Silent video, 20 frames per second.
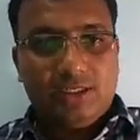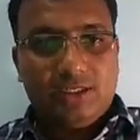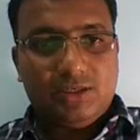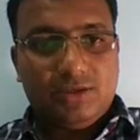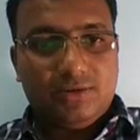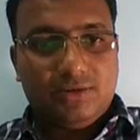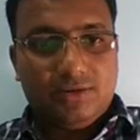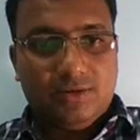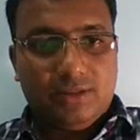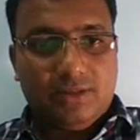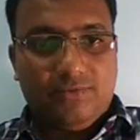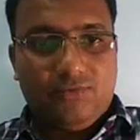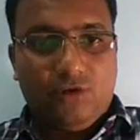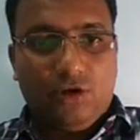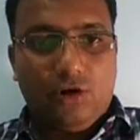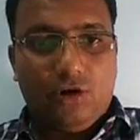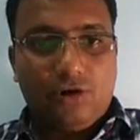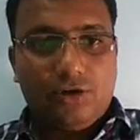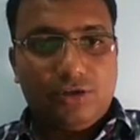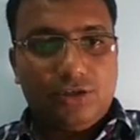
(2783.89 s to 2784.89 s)
You can
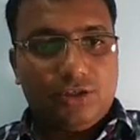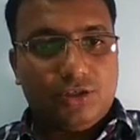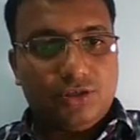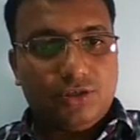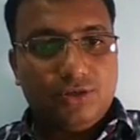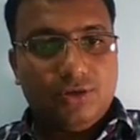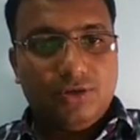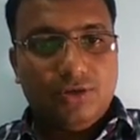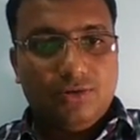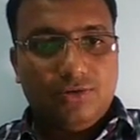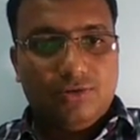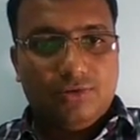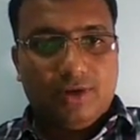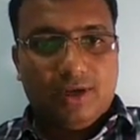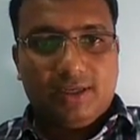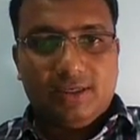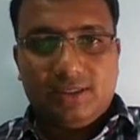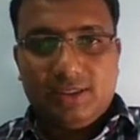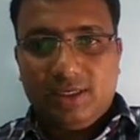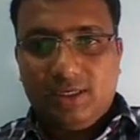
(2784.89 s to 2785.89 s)
change the
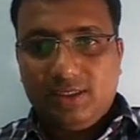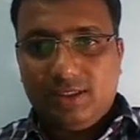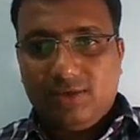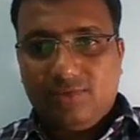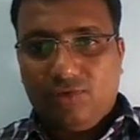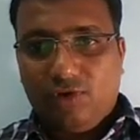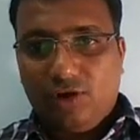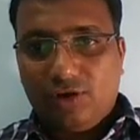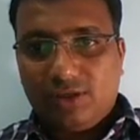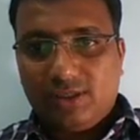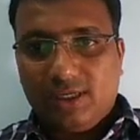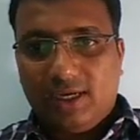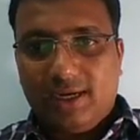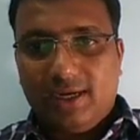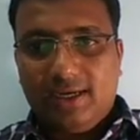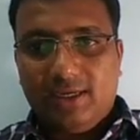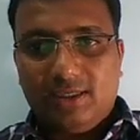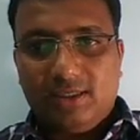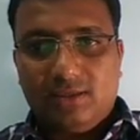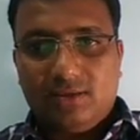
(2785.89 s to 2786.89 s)
font, you can
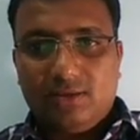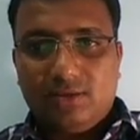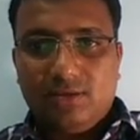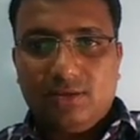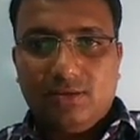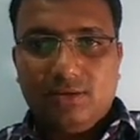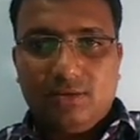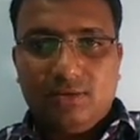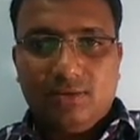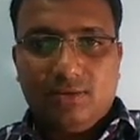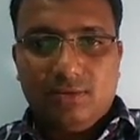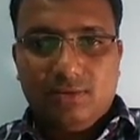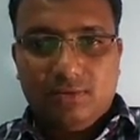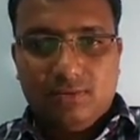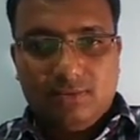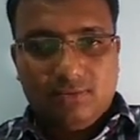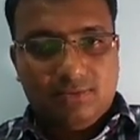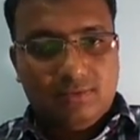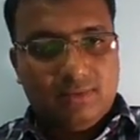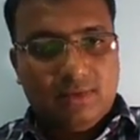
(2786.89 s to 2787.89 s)
change the font size,